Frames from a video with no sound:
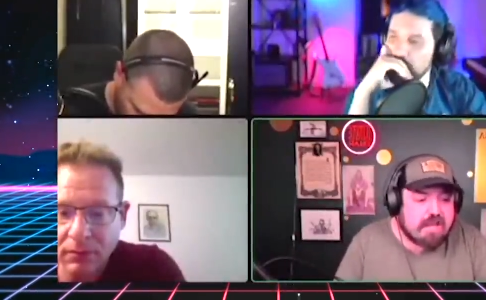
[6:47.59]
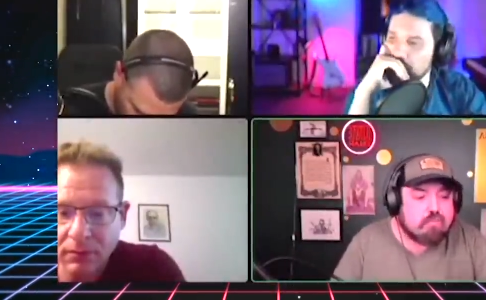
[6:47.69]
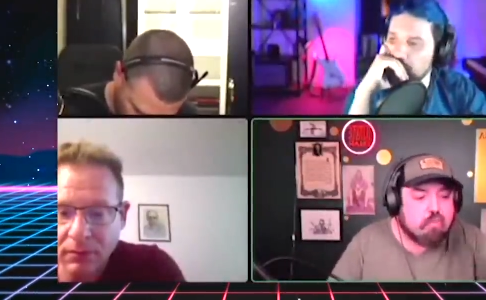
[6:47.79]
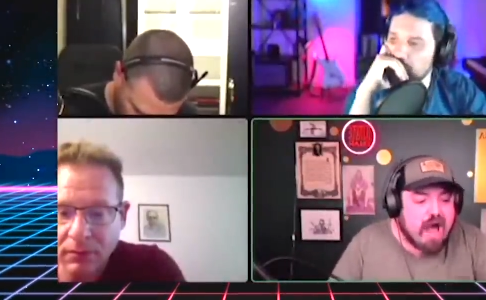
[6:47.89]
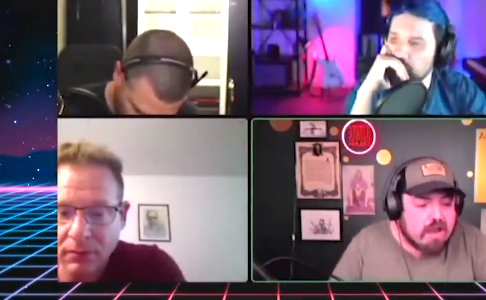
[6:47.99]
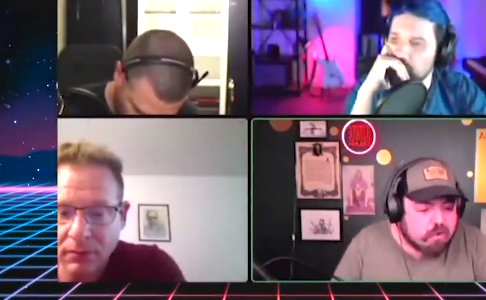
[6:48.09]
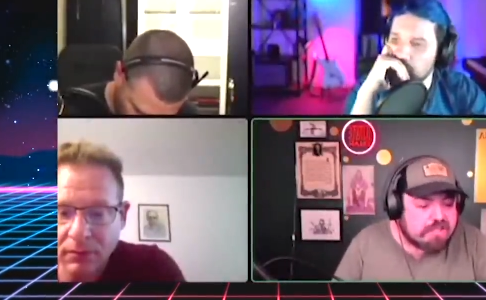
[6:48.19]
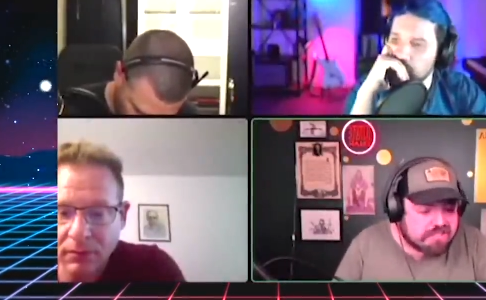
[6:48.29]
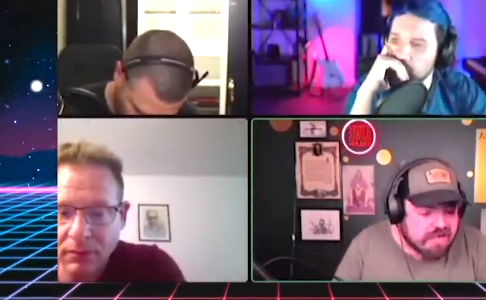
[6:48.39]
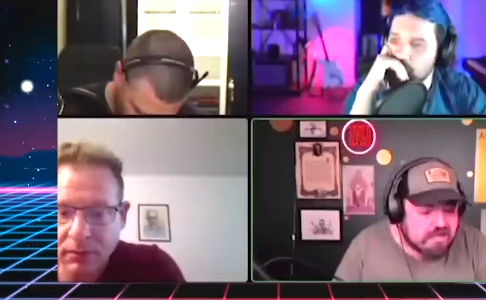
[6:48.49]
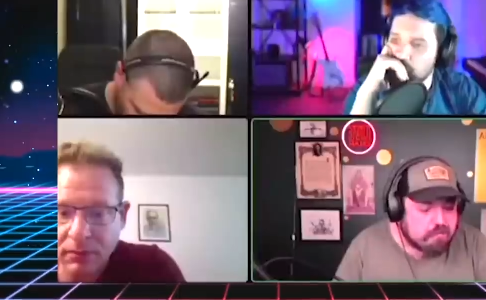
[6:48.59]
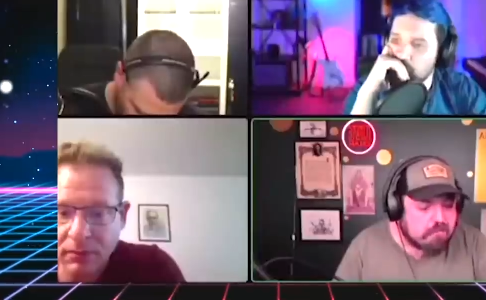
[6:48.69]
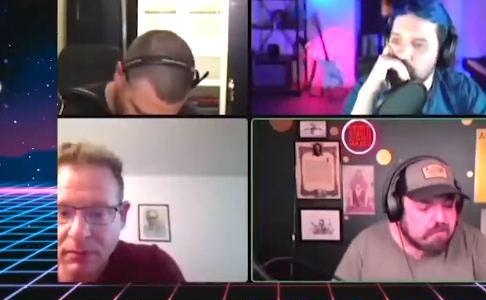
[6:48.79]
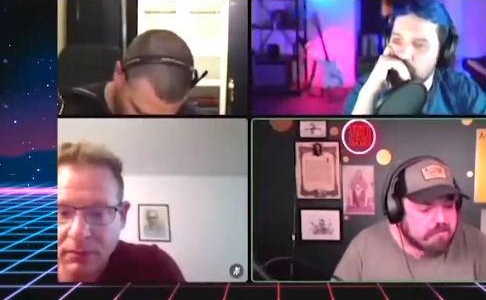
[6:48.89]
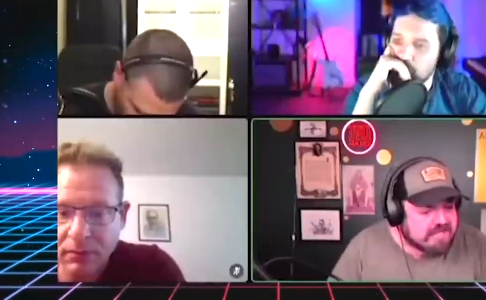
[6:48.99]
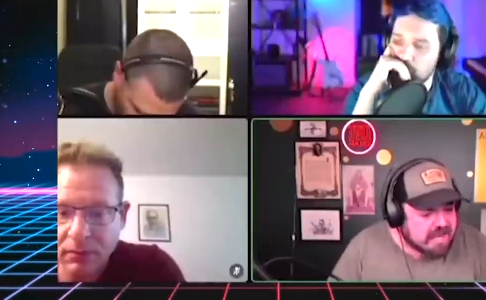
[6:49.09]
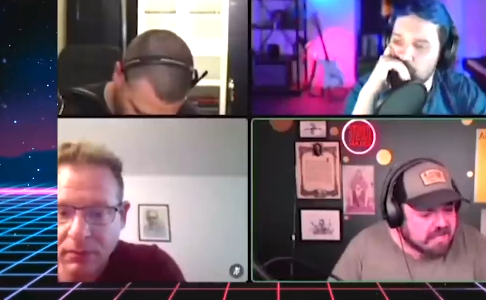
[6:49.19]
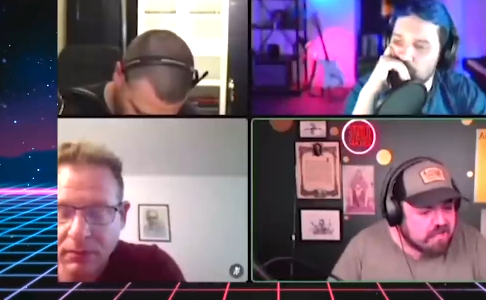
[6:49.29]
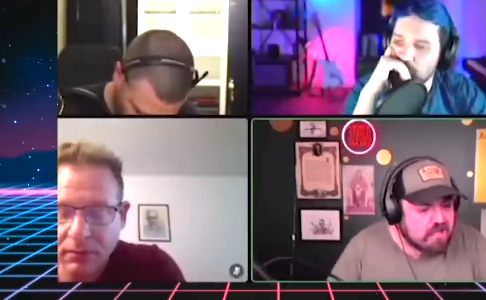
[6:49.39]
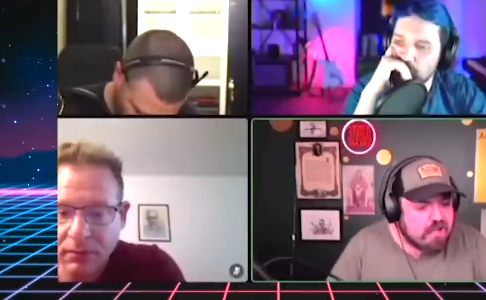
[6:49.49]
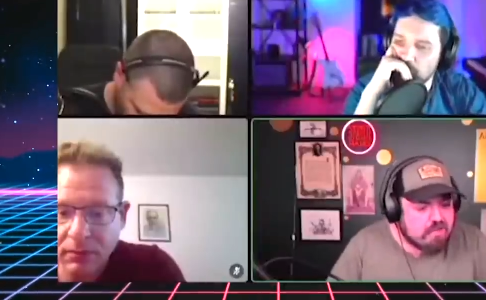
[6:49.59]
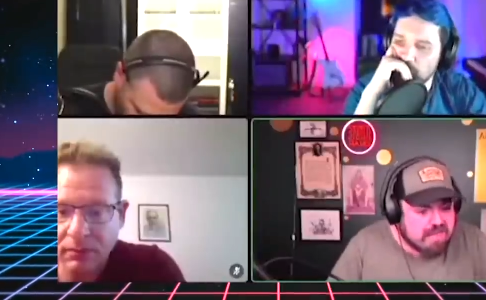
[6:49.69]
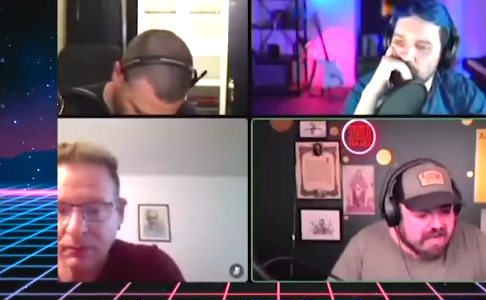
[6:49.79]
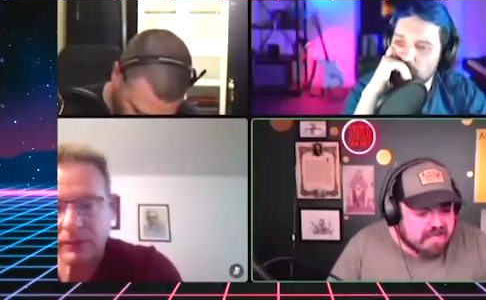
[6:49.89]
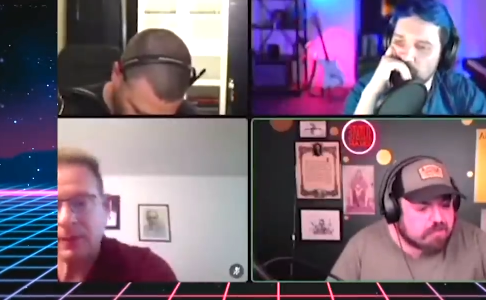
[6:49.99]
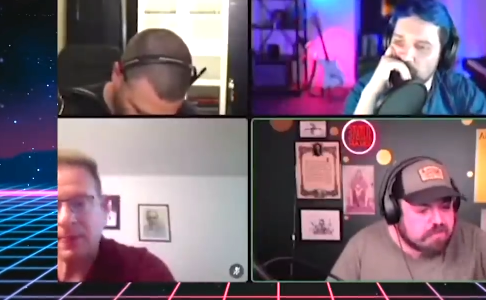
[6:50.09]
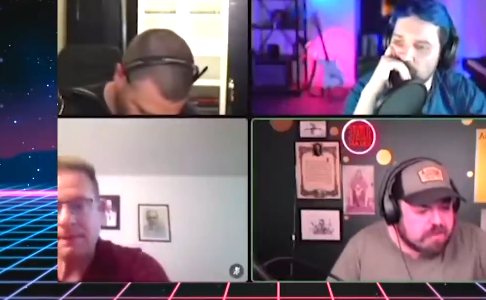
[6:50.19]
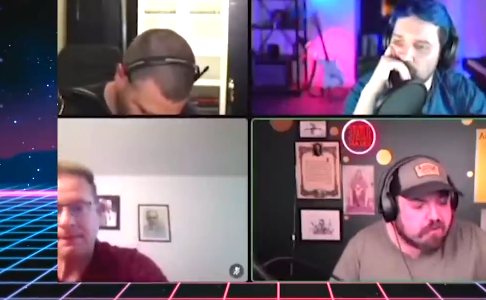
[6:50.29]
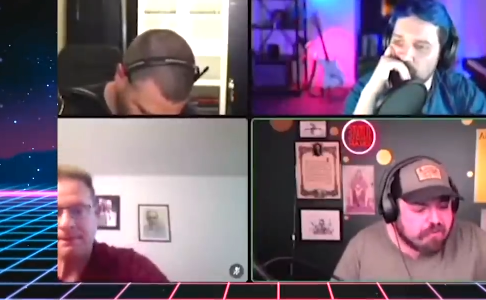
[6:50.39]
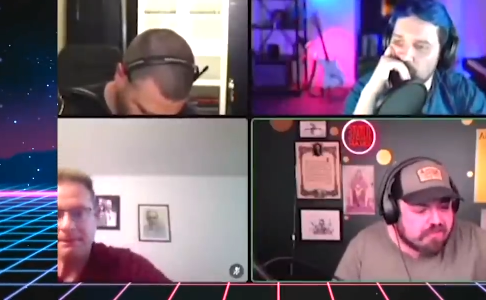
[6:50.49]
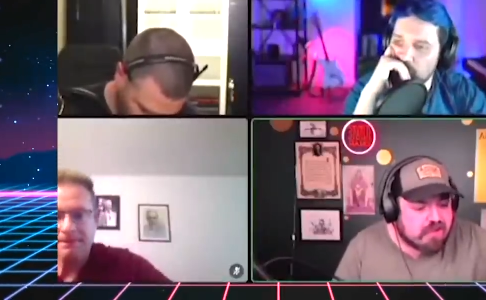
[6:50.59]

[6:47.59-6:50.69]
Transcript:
Speaker 1: Why would the State Department be taking meetings with people they think are